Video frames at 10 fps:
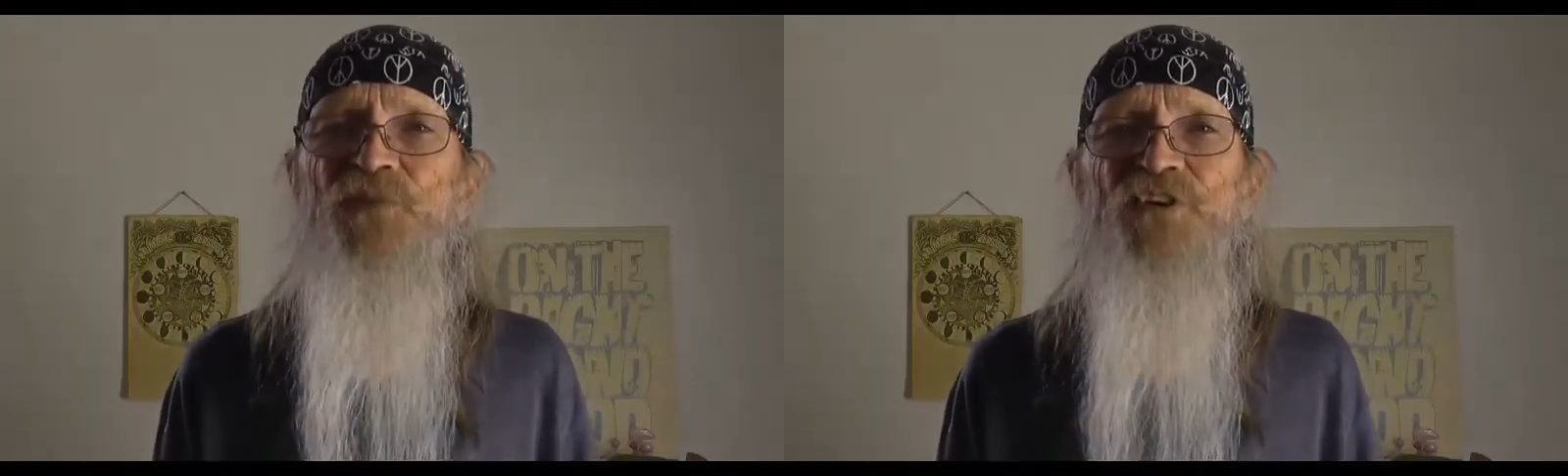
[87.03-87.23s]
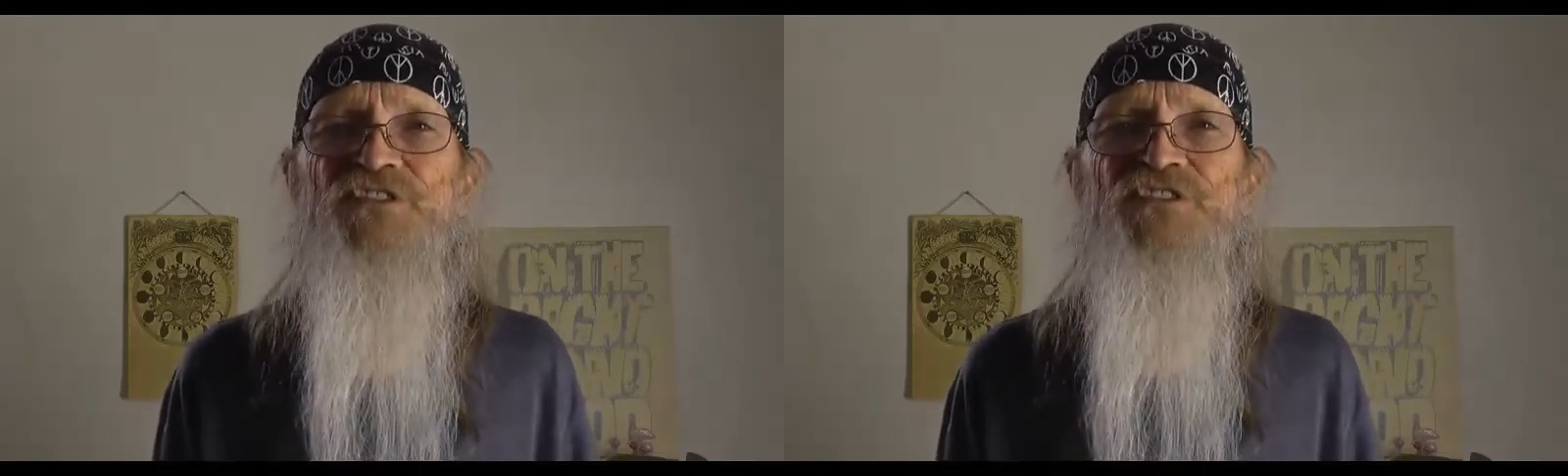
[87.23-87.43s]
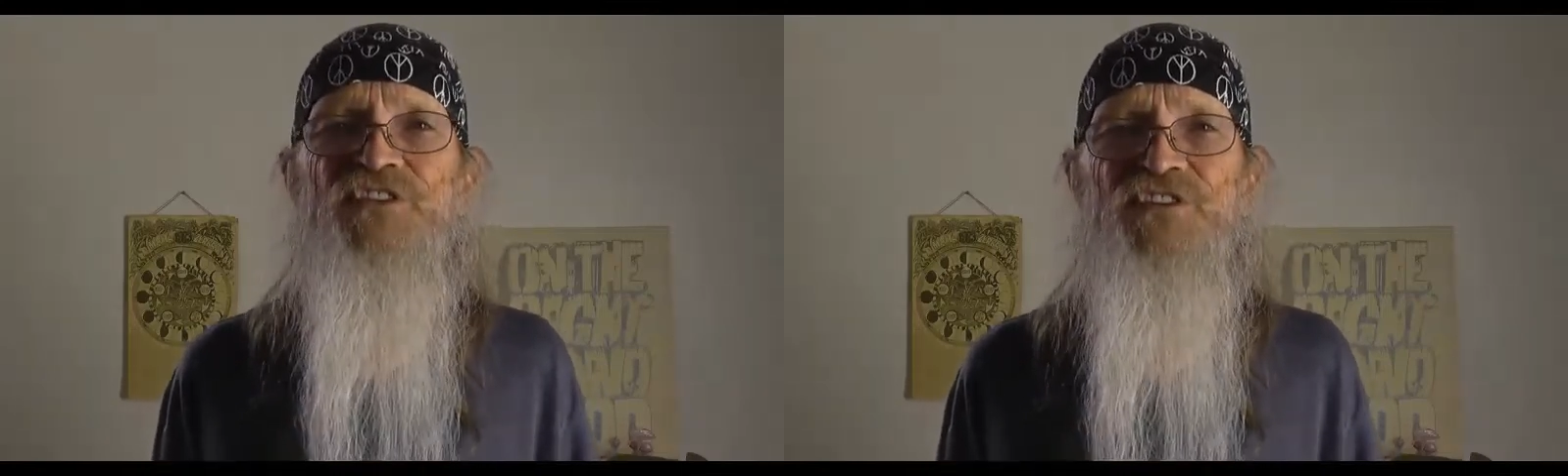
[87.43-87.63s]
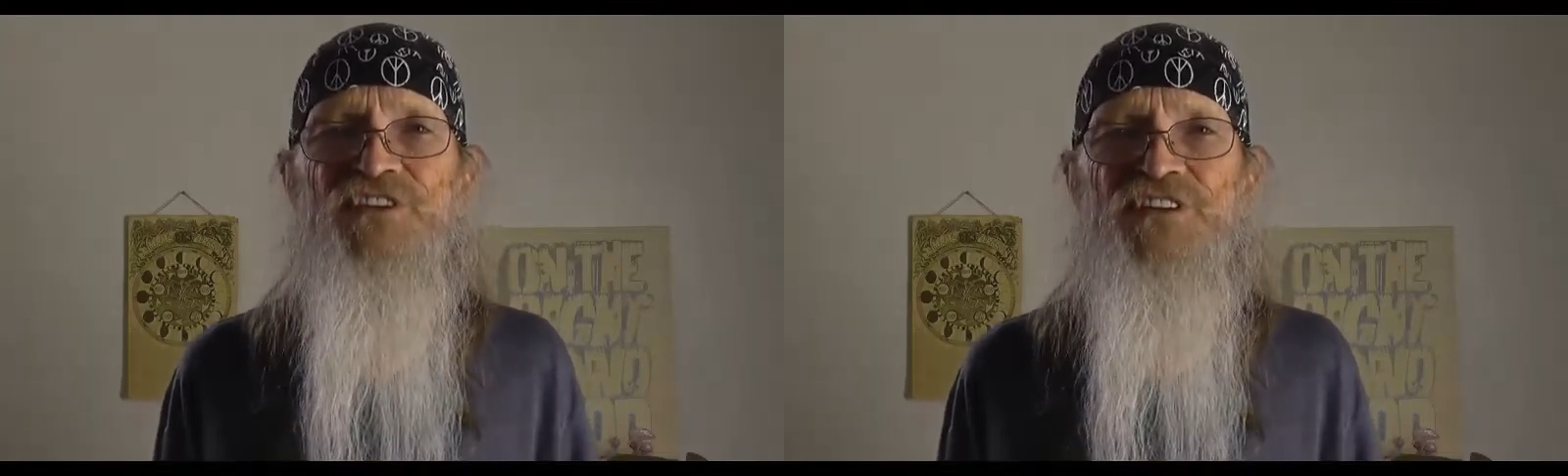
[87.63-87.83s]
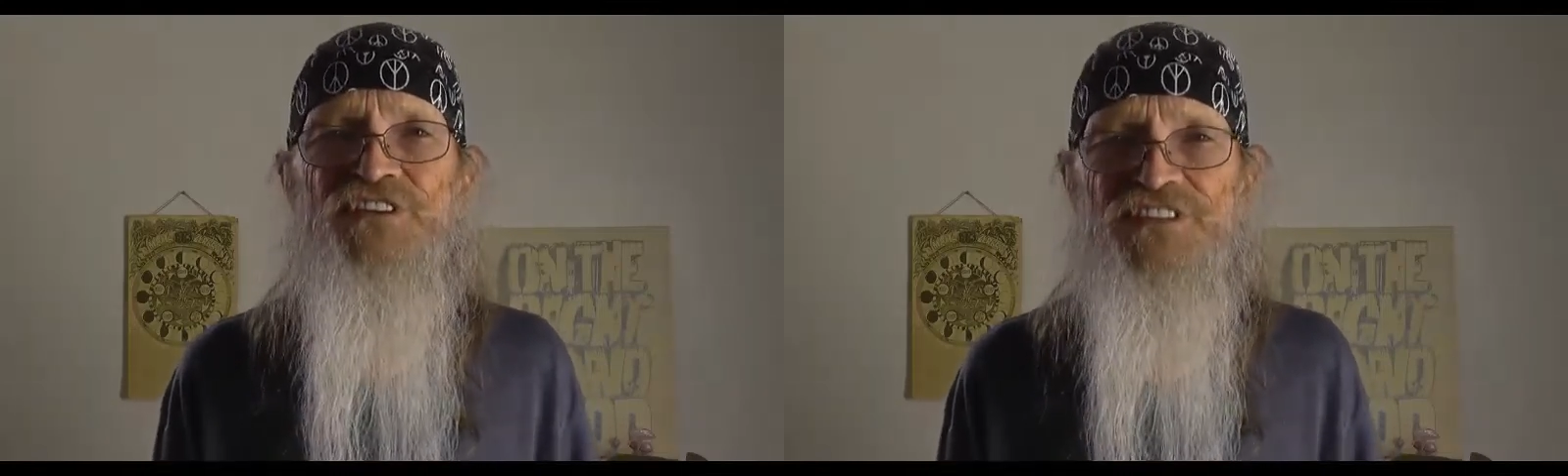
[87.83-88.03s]

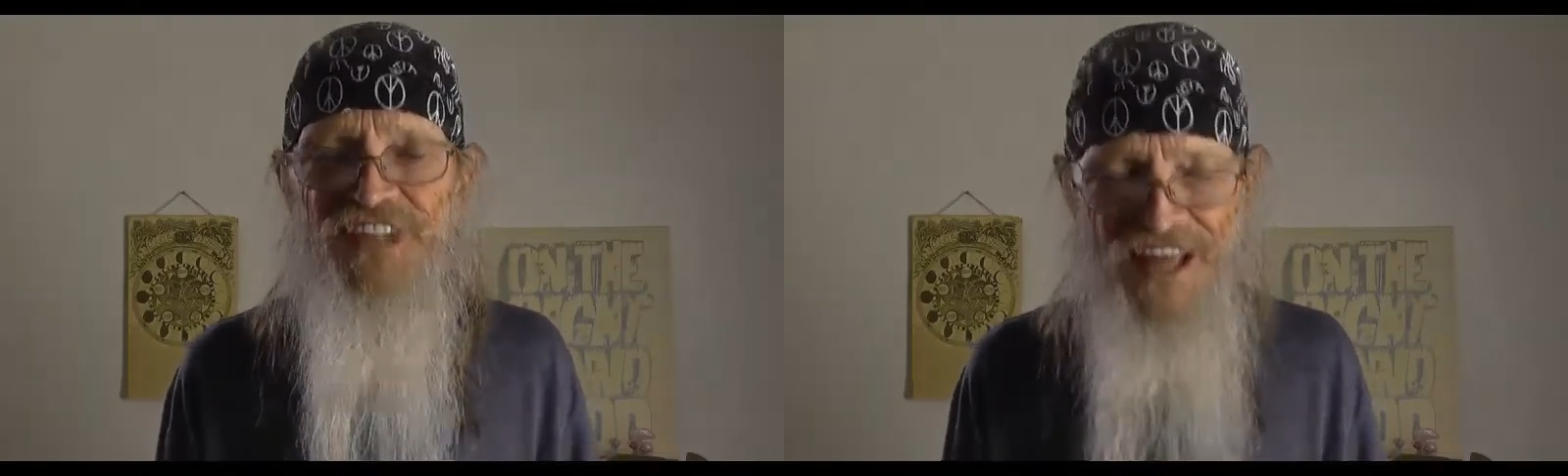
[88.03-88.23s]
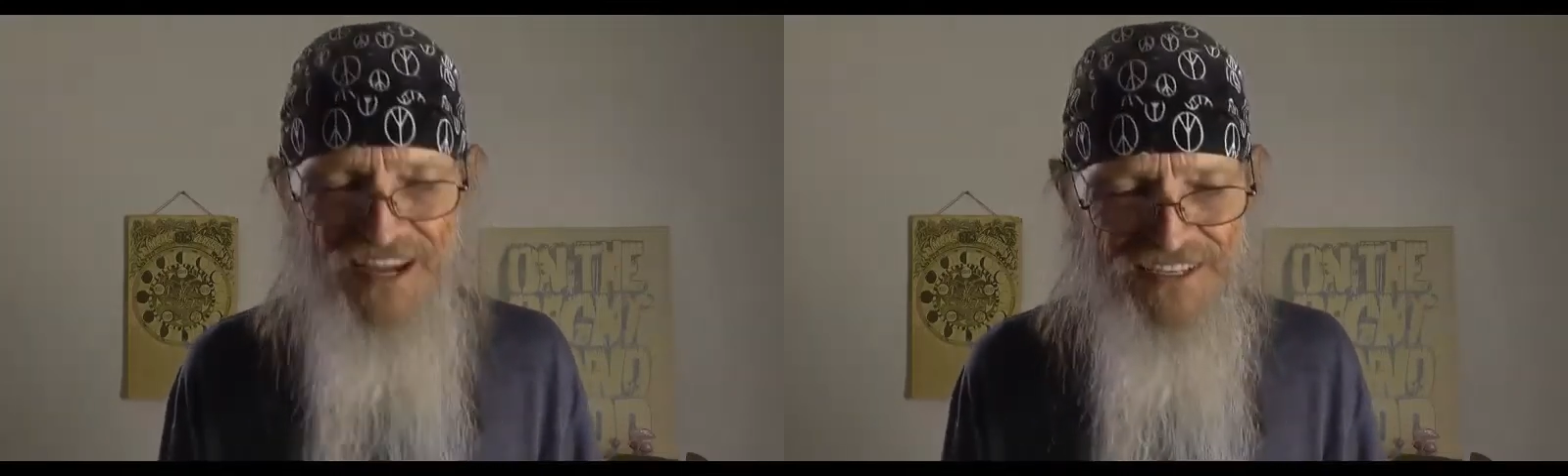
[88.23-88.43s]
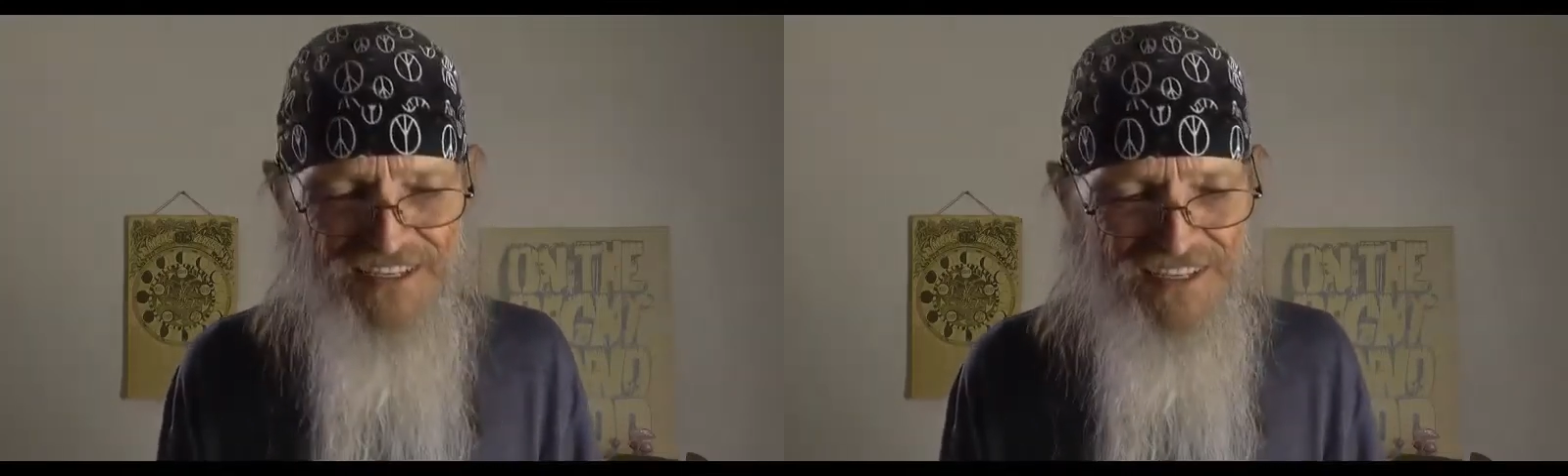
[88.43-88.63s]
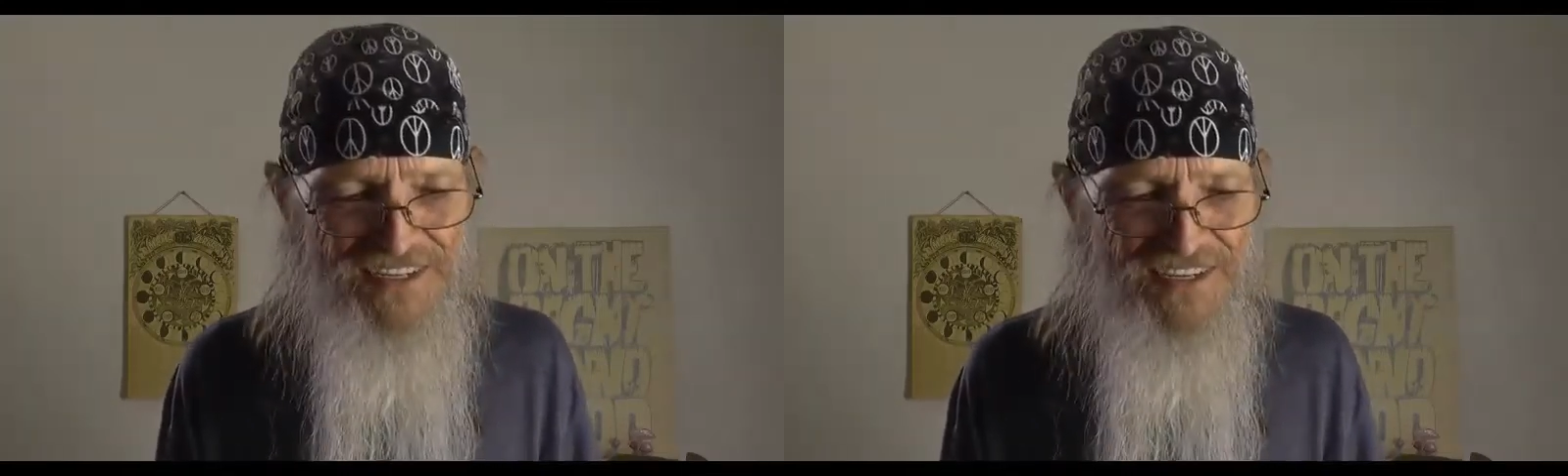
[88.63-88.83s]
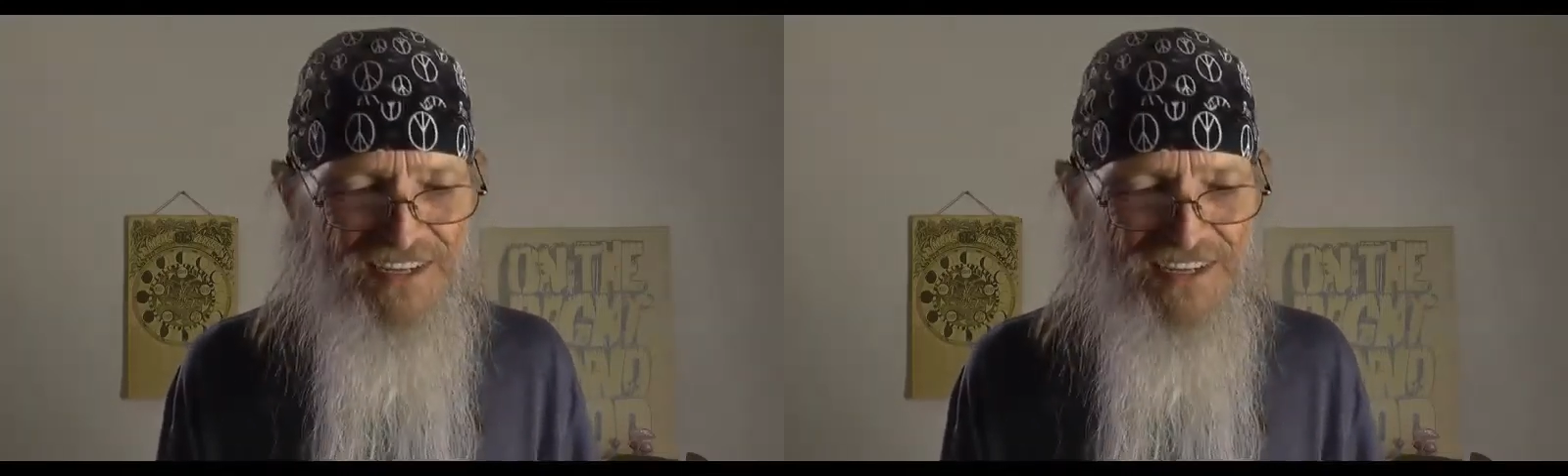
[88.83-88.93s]
personal slice